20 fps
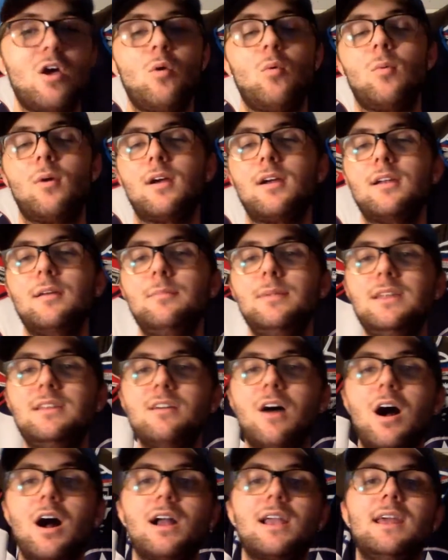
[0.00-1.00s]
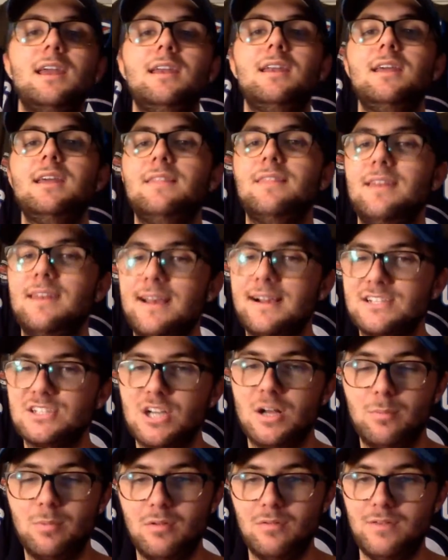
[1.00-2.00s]
We're gonna be talking in the next
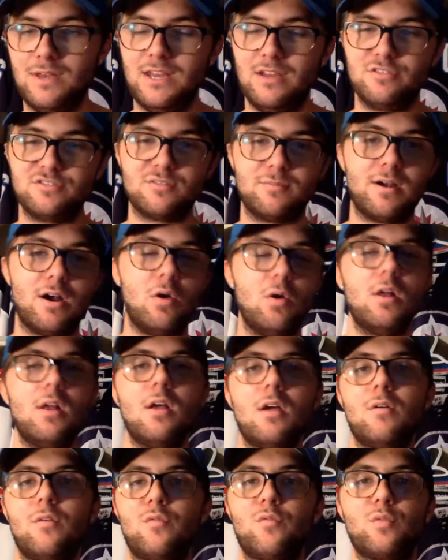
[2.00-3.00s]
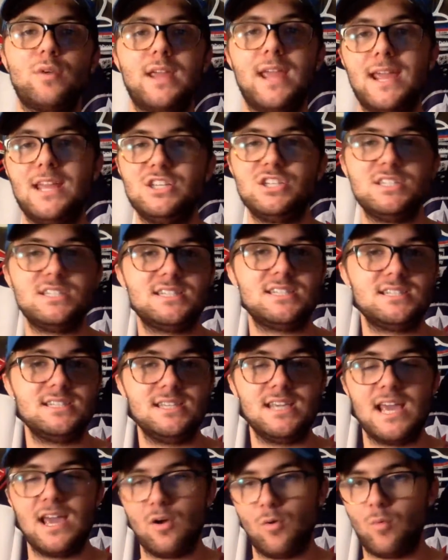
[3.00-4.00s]
couple of videos about free
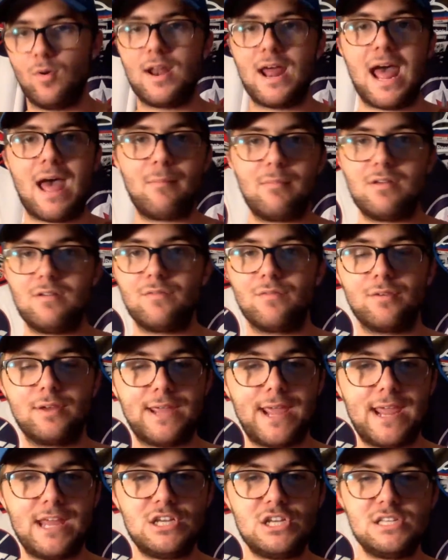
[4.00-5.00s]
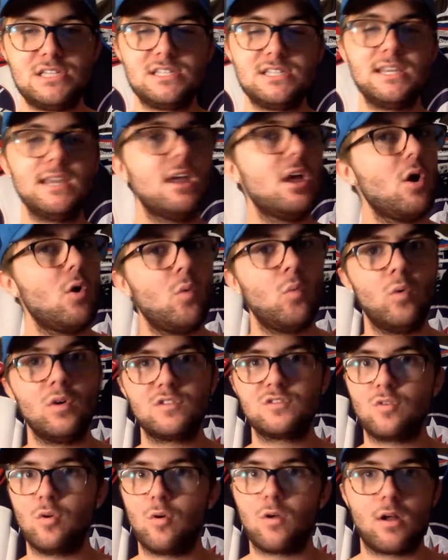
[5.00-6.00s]
agency, what happened in free agency, what's
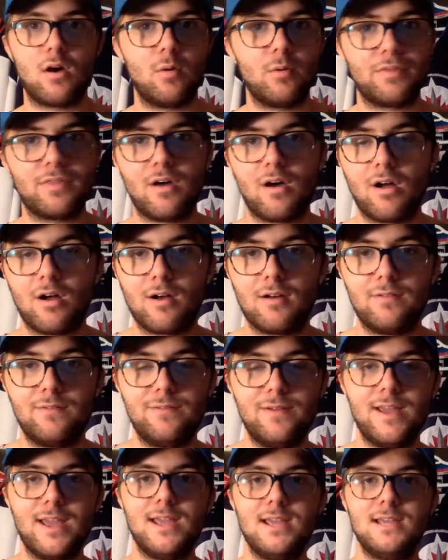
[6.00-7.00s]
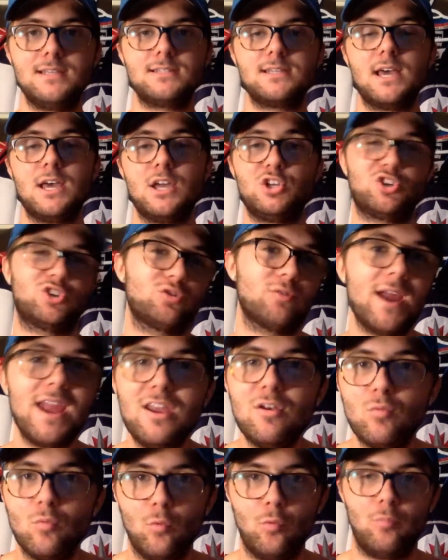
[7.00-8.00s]
going on with the RFAs,
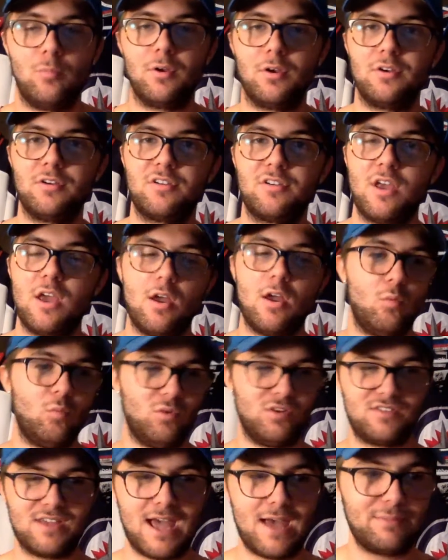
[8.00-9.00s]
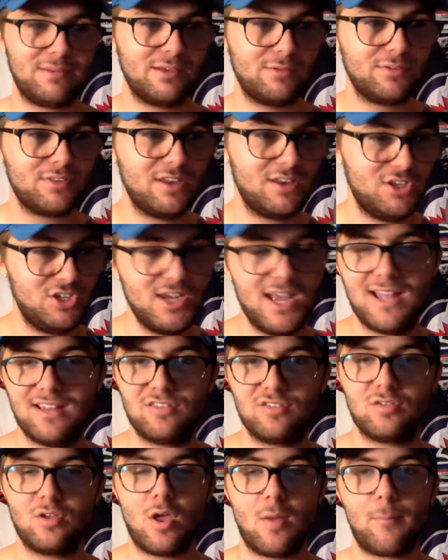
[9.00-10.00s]
trade rumors, what's happening with the
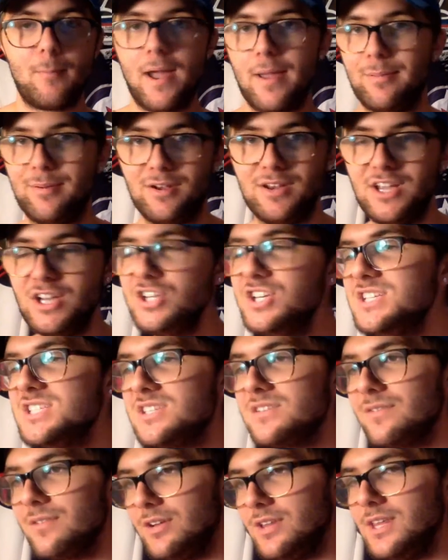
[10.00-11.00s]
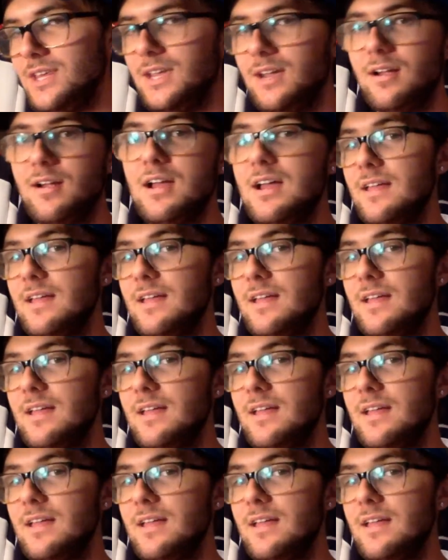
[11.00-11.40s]
Jets, my predictions for the year.